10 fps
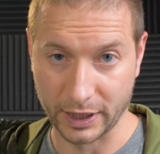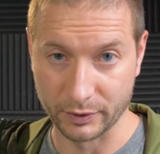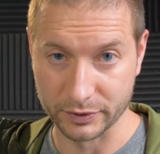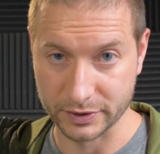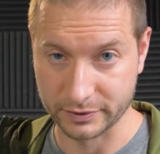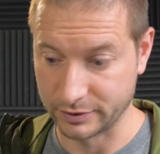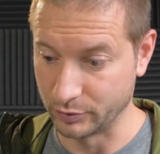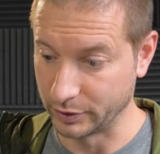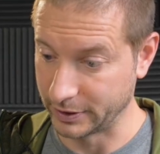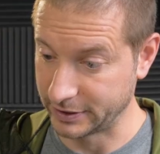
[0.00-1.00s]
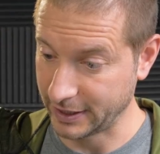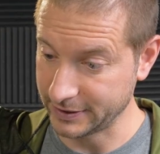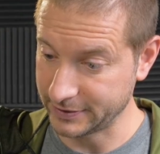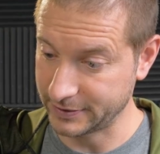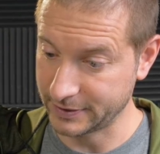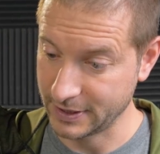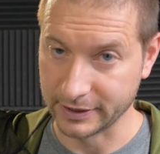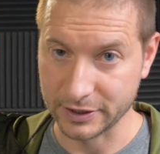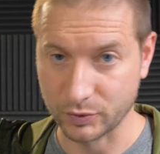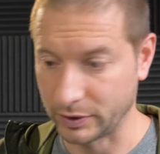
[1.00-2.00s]
when I was doing the tests.
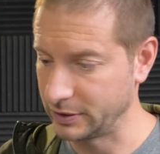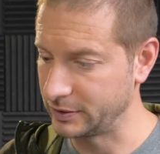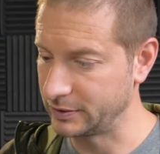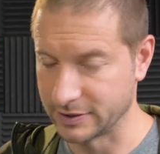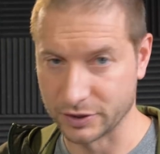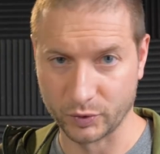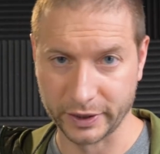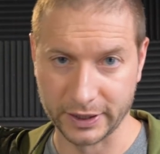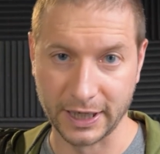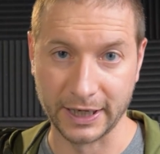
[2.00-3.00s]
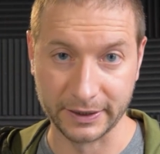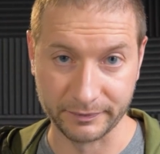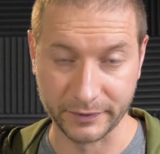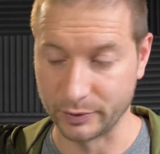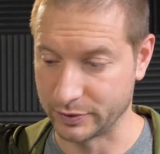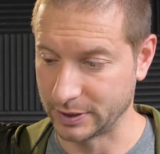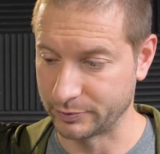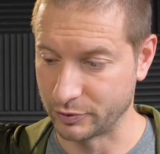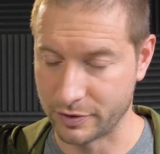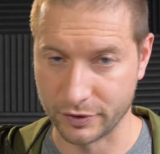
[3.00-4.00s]
And this one is at 29. It was
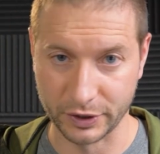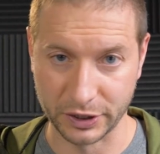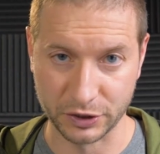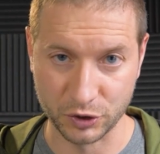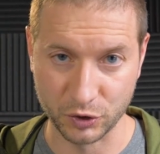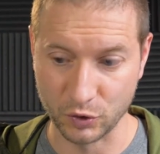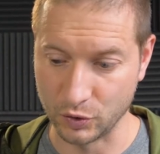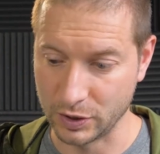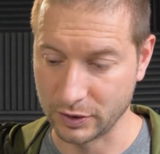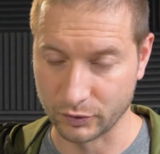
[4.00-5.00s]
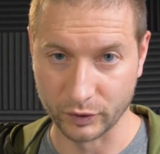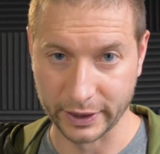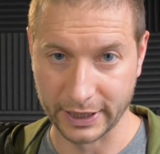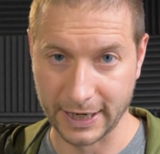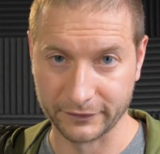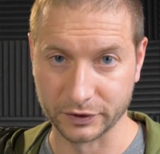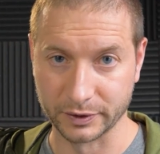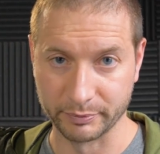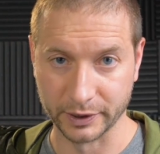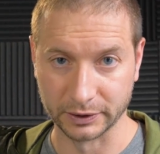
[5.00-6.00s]
up to 32 right after
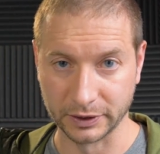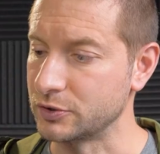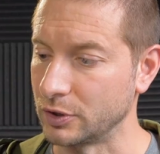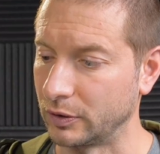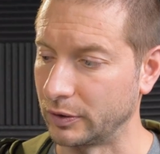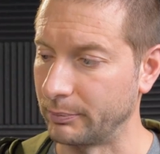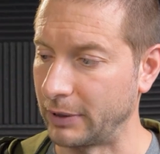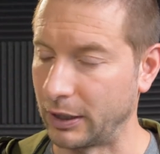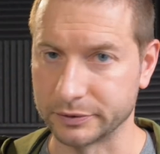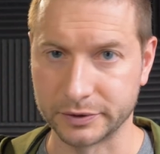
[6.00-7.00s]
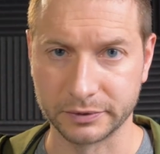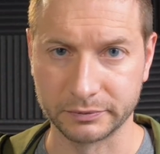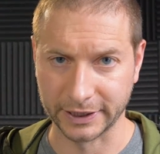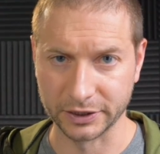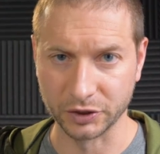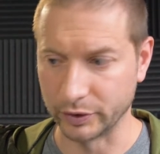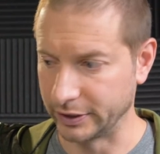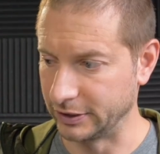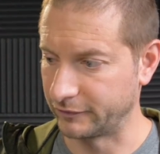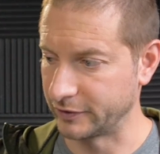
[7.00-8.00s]
the build. So about 10
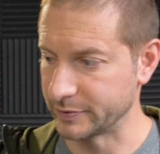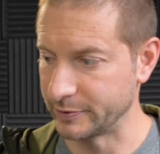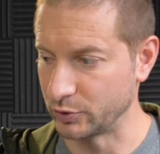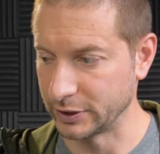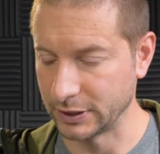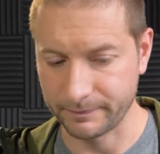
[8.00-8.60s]
degree difference between